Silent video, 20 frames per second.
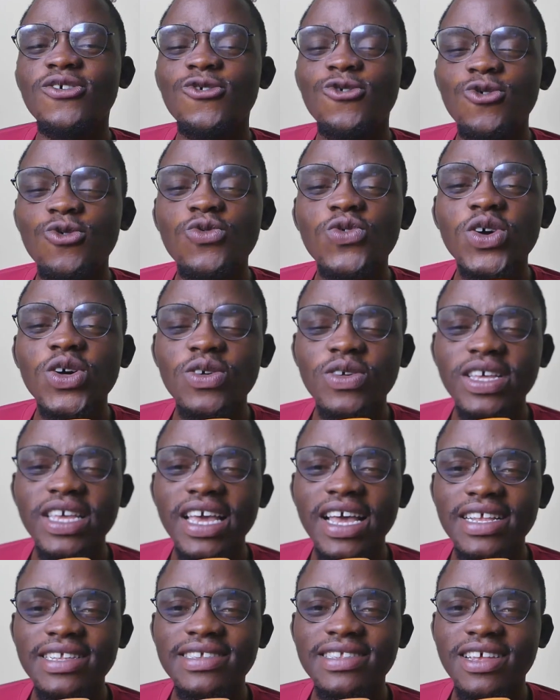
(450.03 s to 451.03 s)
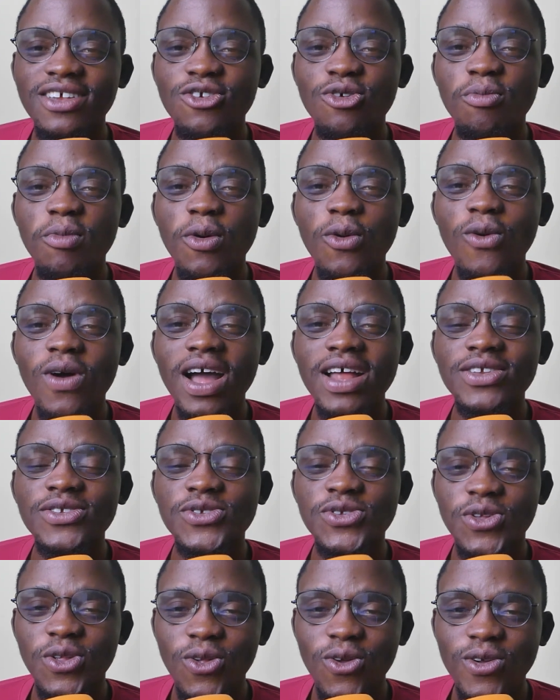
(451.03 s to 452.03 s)
Who will get the number one
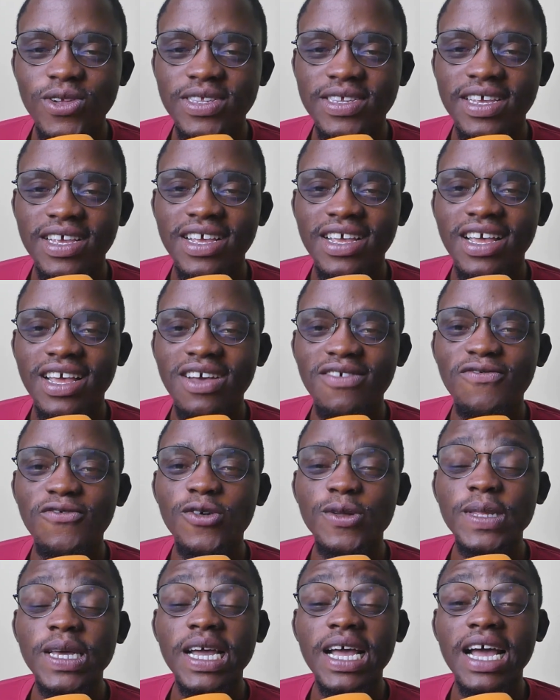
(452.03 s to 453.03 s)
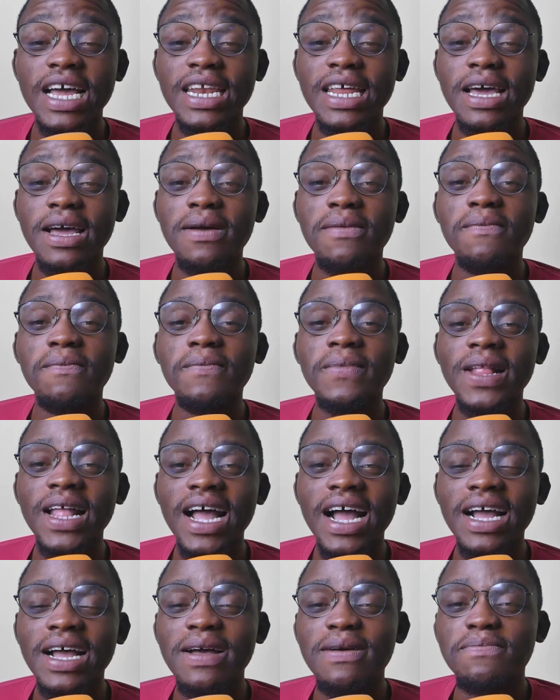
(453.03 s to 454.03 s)
slot for the Ghana
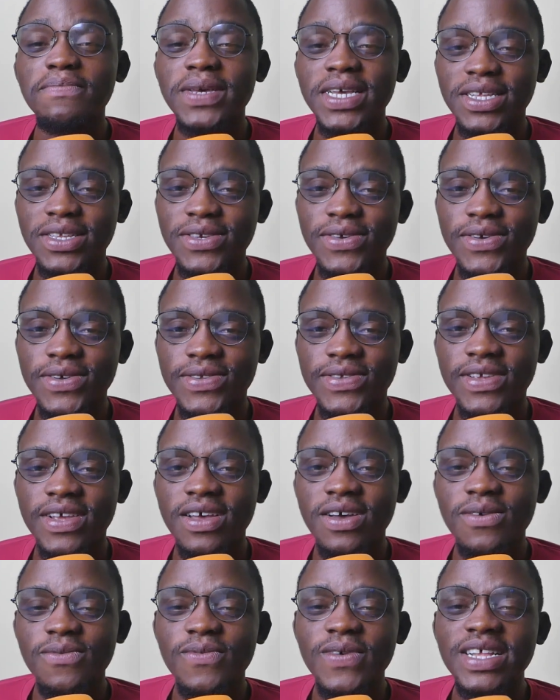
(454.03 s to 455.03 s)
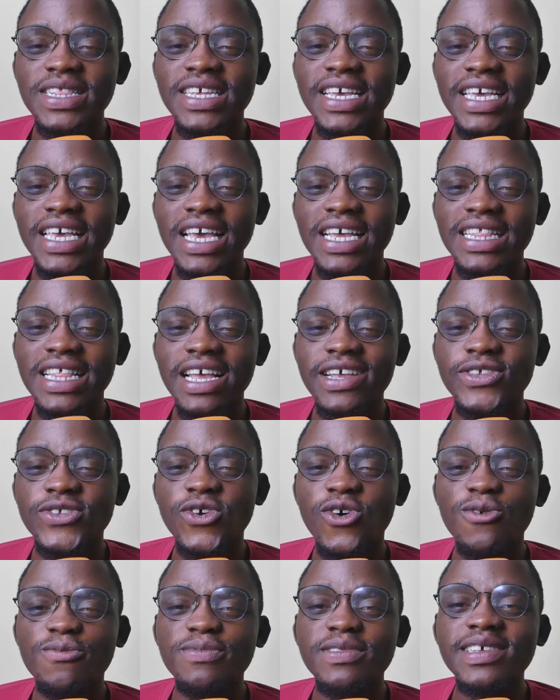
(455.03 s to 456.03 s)
Black Meteors when they kick
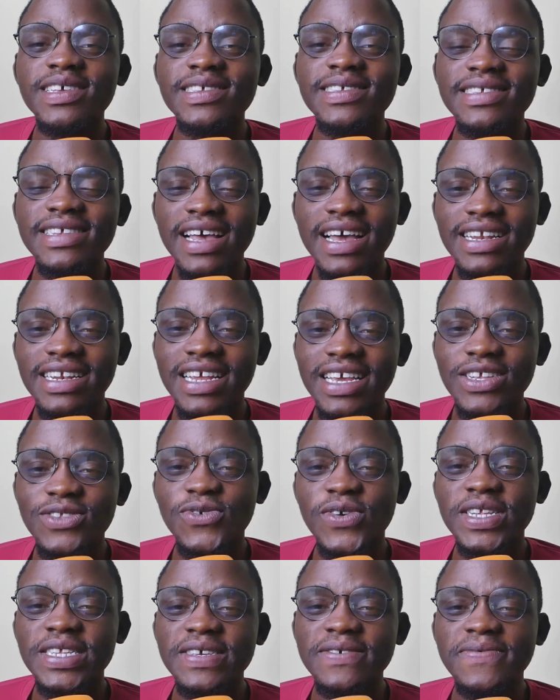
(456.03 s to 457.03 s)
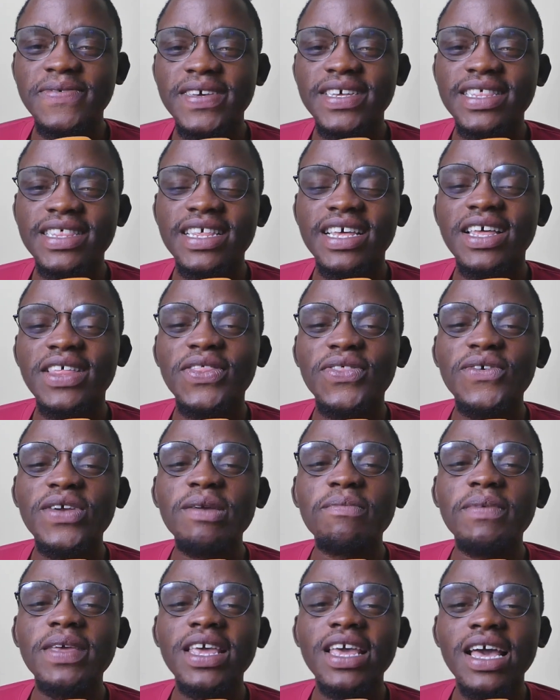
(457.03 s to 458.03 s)
things off this Sunday, 25th,
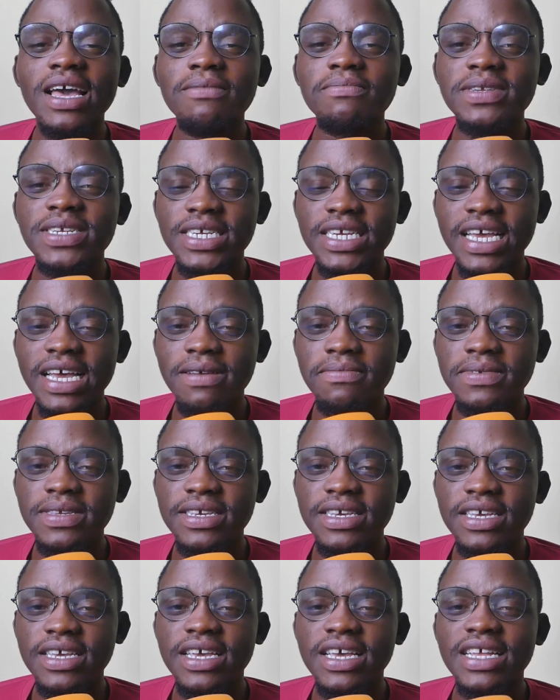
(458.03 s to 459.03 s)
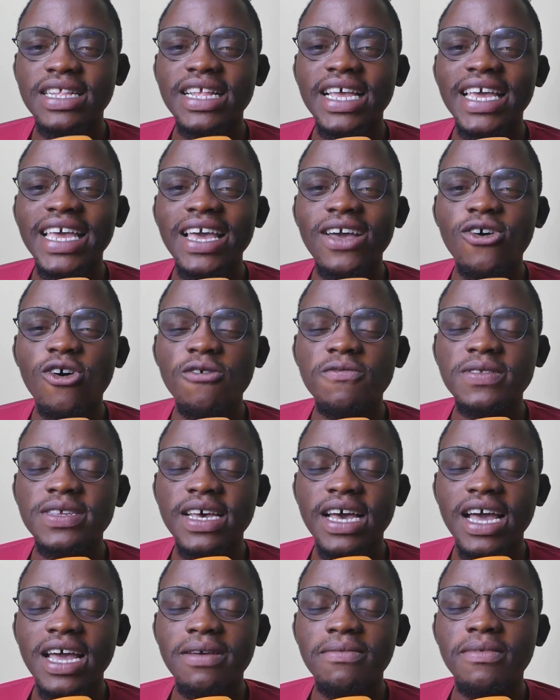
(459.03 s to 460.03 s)
3 p.m. GMT, the kickoff
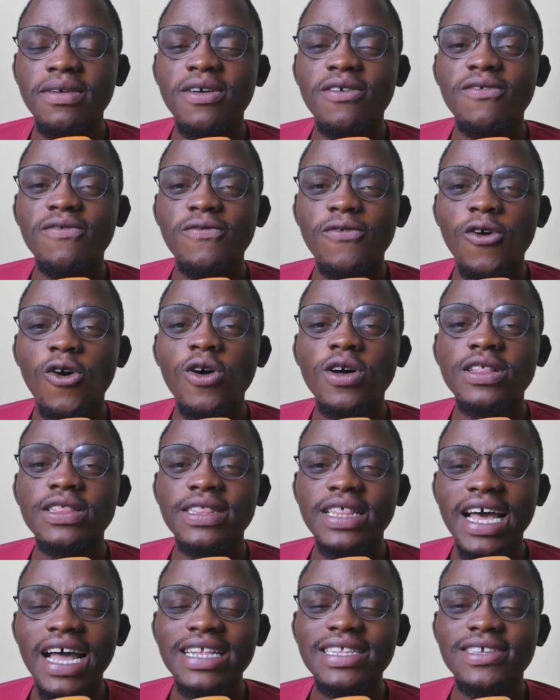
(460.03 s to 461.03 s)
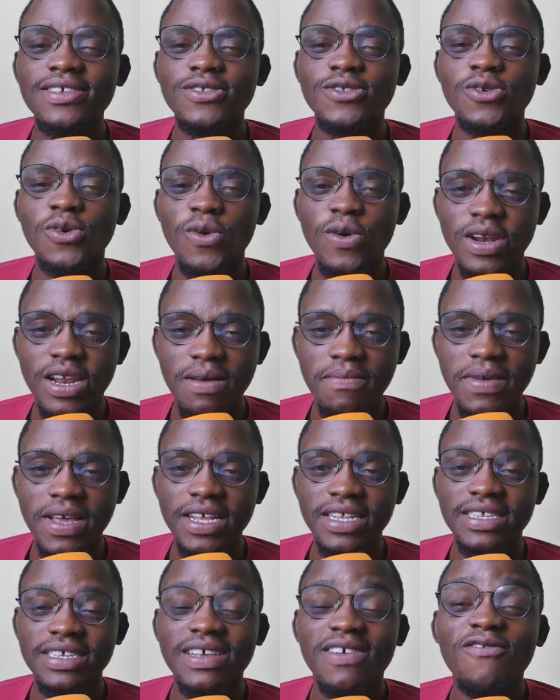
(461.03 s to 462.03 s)
time for that
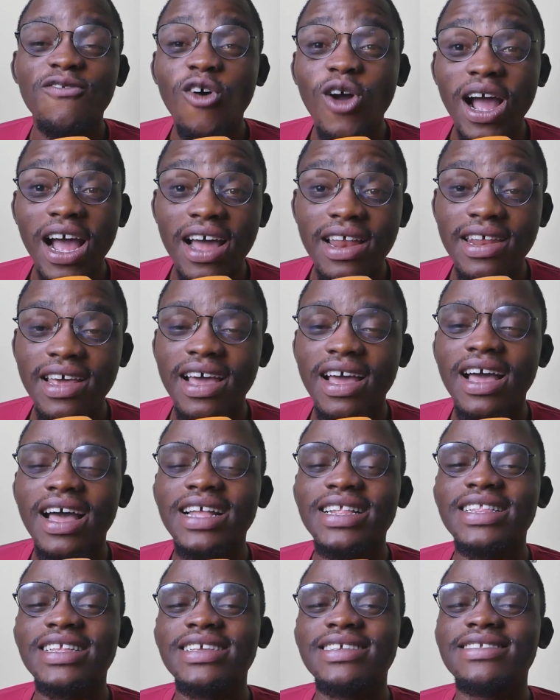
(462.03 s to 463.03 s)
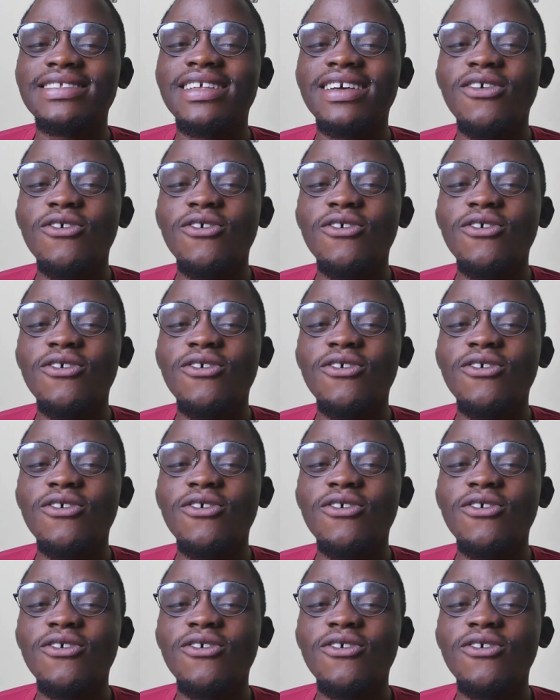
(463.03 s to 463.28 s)
tournament, for Ghana at least.